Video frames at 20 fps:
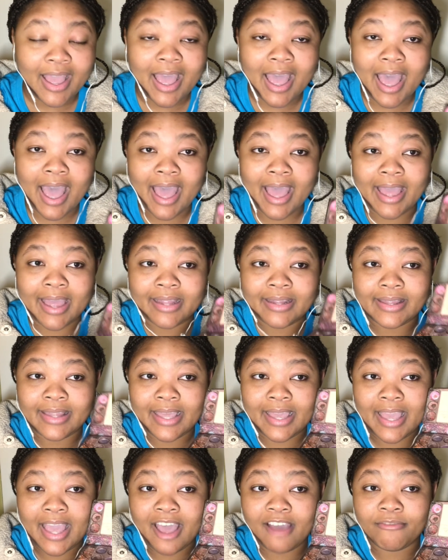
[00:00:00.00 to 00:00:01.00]
And
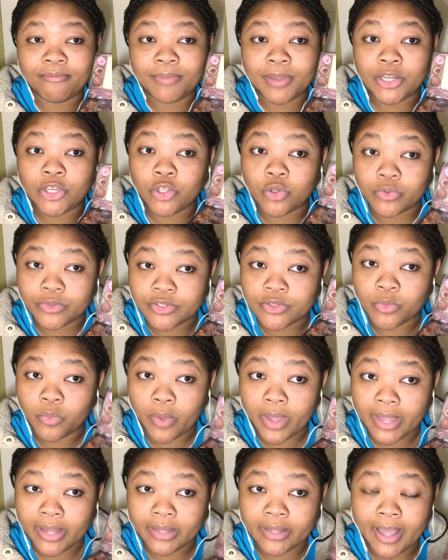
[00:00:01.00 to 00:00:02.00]
they have been used
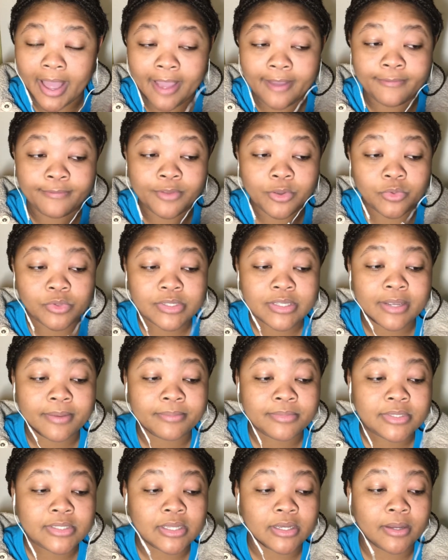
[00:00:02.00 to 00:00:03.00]
well. I've used
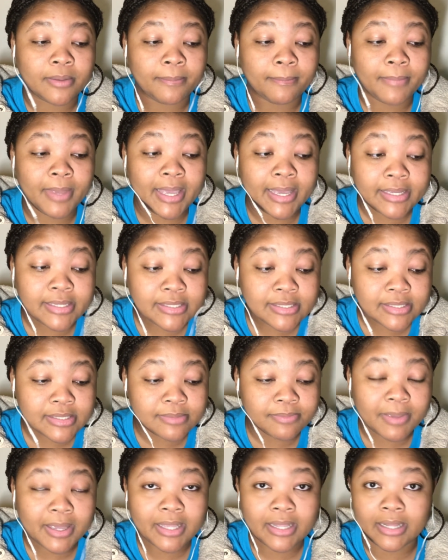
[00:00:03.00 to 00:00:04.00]
them to make
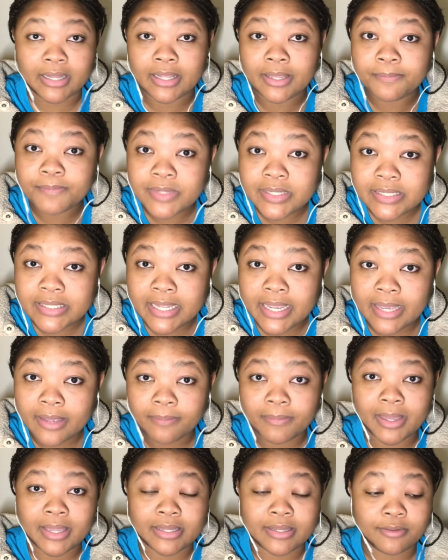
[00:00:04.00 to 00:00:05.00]
lipstick,
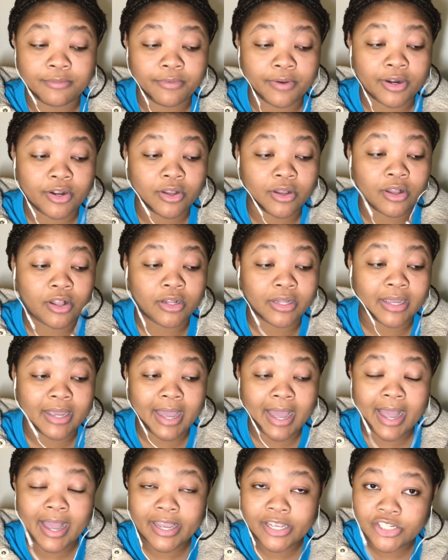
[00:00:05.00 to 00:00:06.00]
make different color
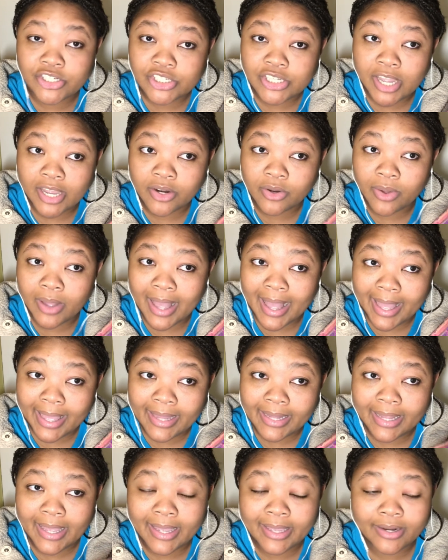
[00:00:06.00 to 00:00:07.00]
eyeshadow,
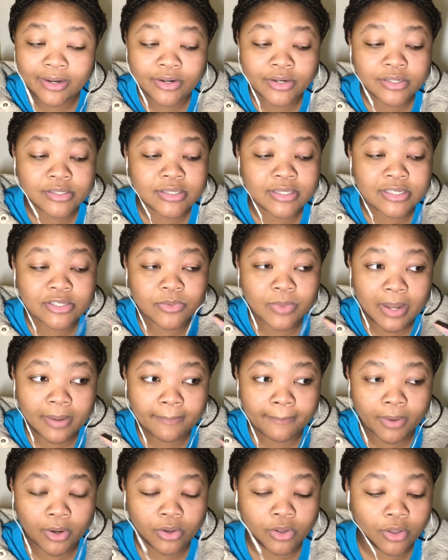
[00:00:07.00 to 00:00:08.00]
eyeliners. This one
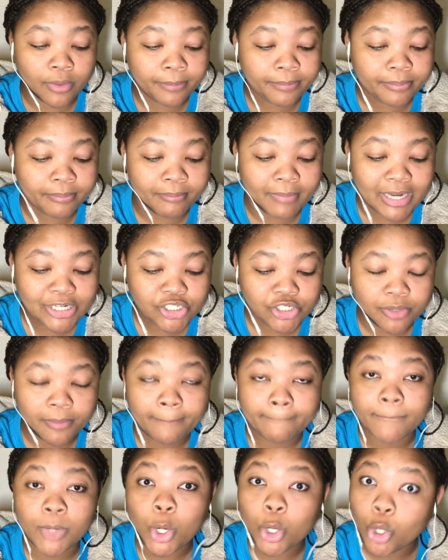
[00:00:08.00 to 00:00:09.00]
broke up, mash
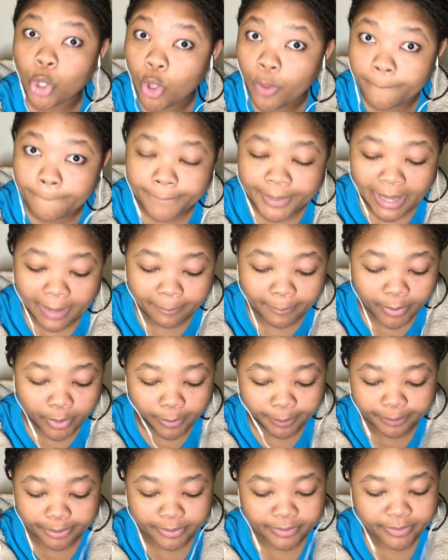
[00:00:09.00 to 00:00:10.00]
up, broke up, pop up,